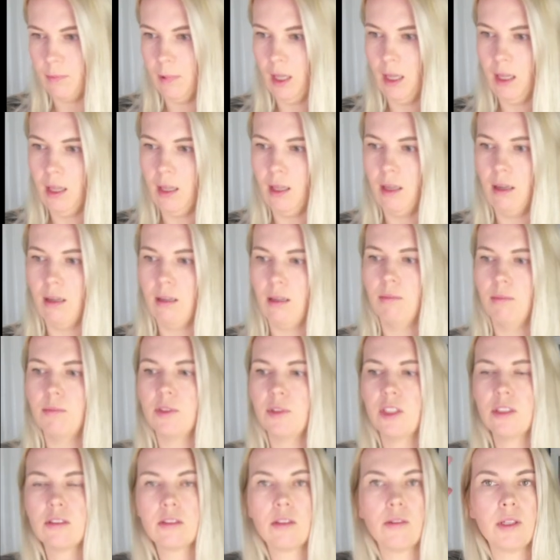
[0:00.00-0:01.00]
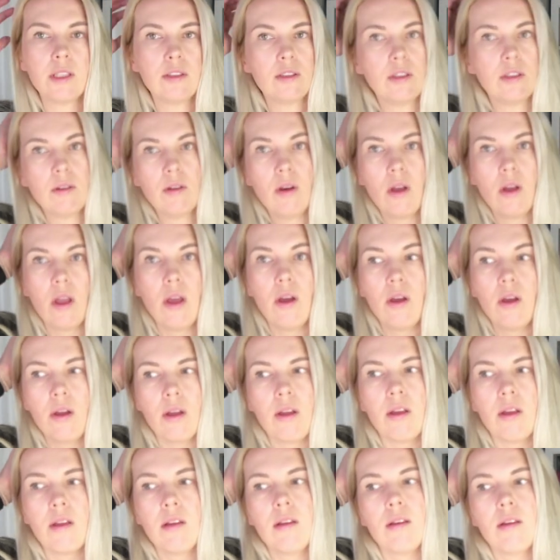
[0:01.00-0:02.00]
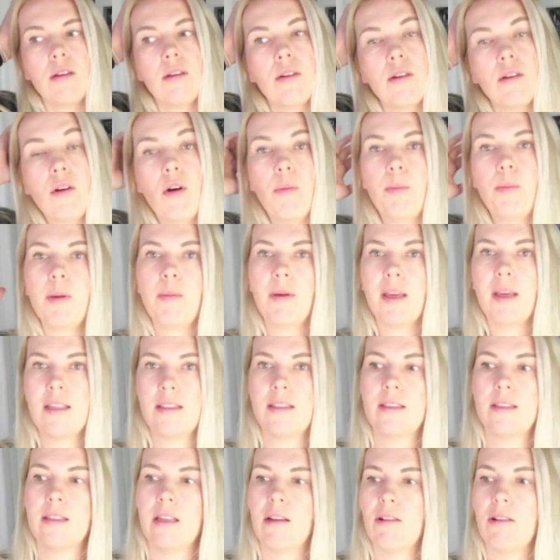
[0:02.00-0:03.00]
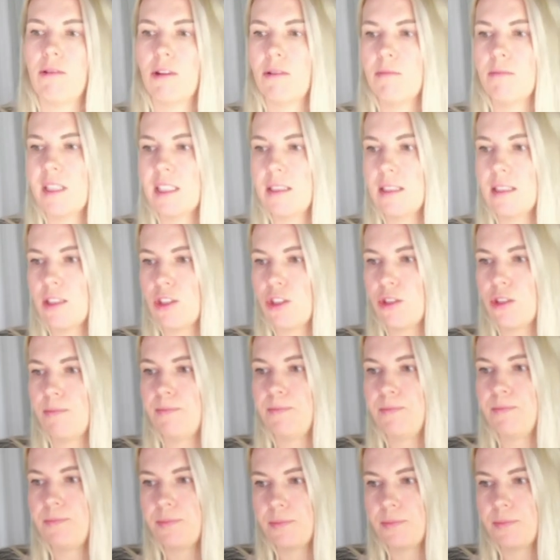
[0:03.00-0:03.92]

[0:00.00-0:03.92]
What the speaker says: And I'm just going to copy paste the error message.